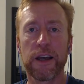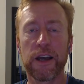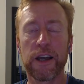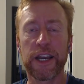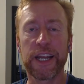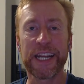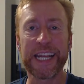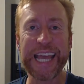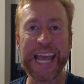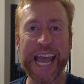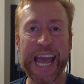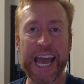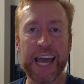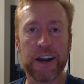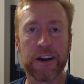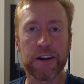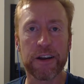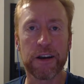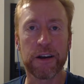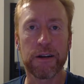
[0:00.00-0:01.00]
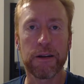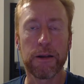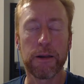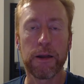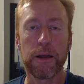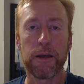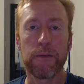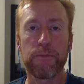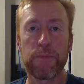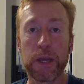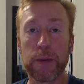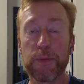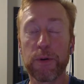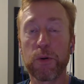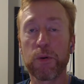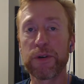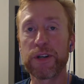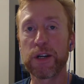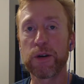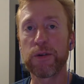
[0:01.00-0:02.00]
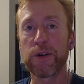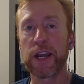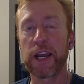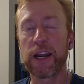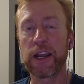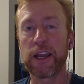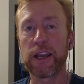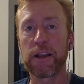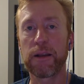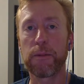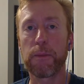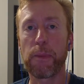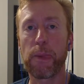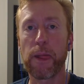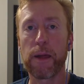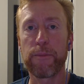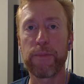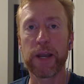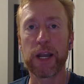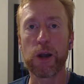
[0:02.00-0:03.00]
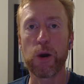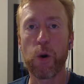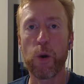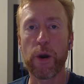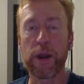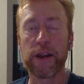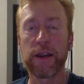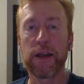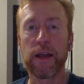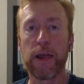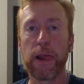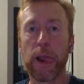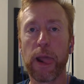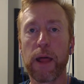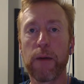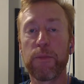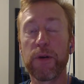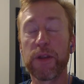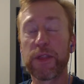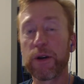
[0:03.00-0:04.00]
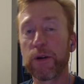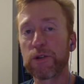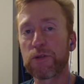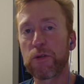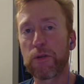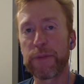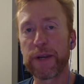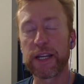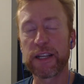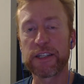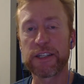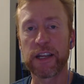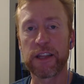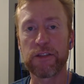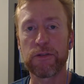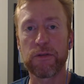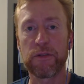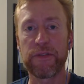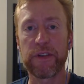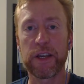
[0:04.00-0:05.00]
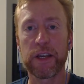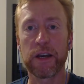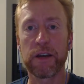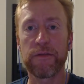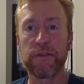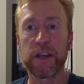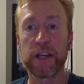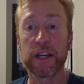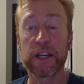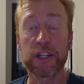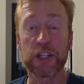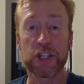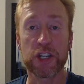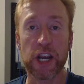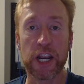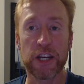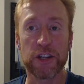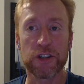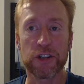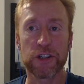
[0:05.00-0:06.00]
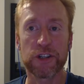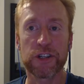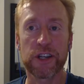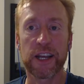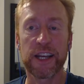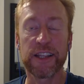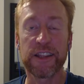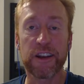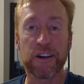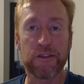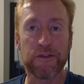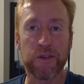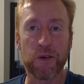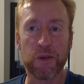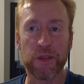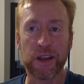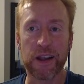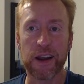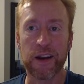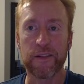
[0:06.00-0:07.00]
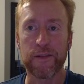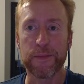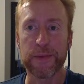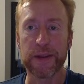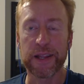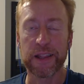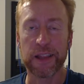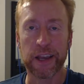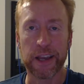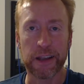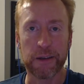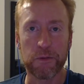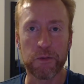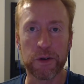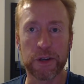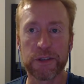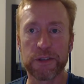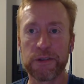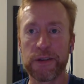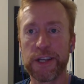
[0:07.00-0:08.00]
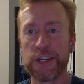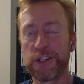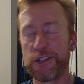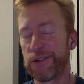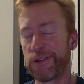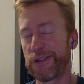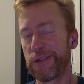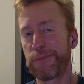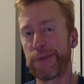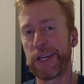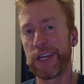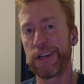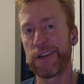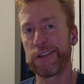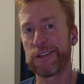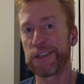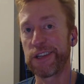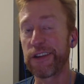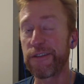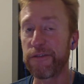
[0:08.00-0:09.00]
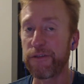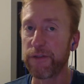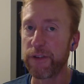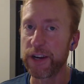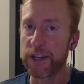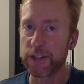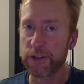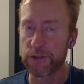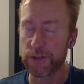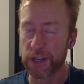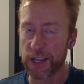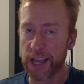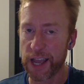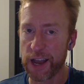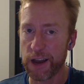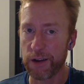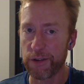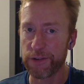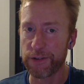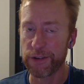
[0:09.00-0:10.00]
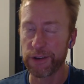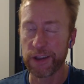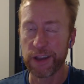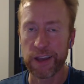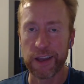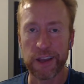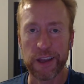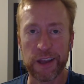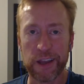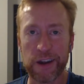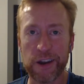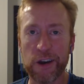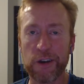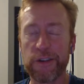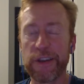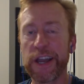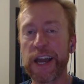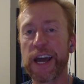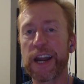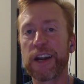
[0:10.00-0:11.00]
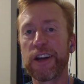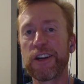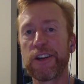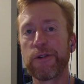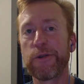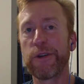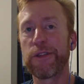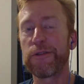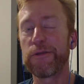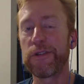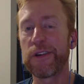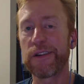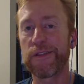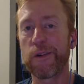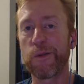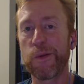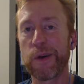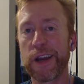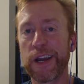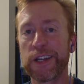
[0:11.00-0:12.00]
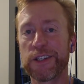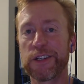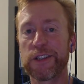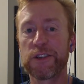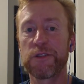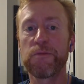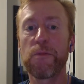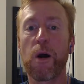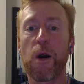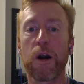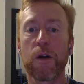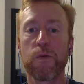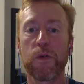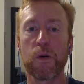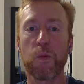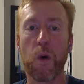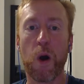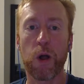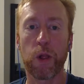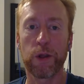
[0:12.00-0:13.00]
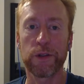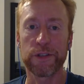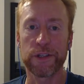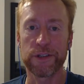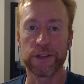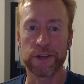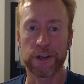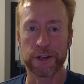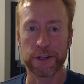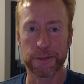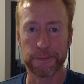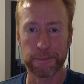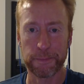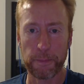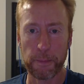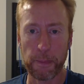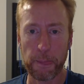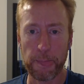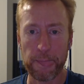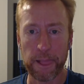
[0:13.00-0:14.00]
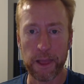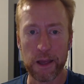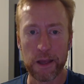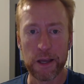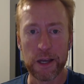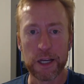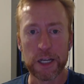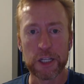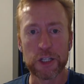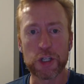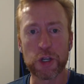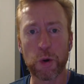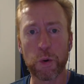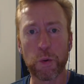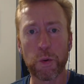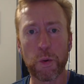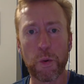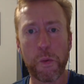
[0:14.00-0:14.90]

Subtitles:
in Canada, people were donating Bitcoin, but those were being sent through via exchanges, and therefore the government would issue subpoenas and freeze those accounts. Now you got to do it through different ways and hardware wallets and such. So